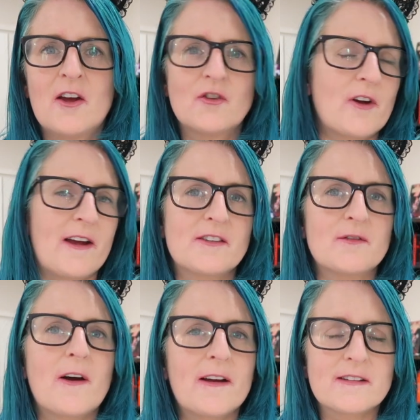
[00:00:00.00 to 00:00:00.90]
trying to
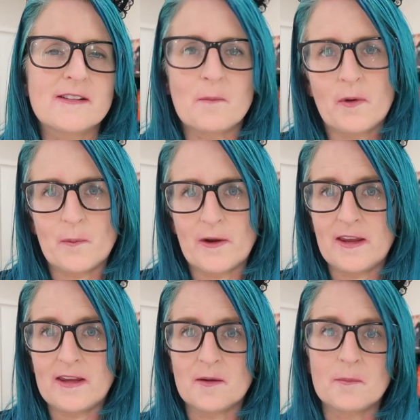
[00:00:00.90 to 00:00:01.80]
find somewhere where
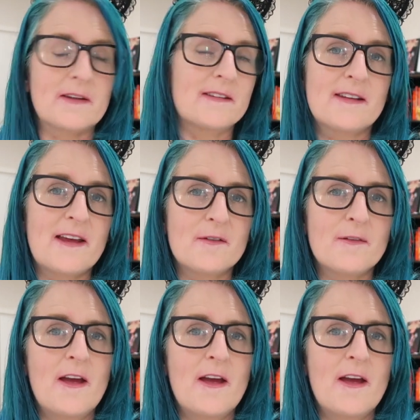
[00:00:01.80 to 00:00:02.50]
he can be safe.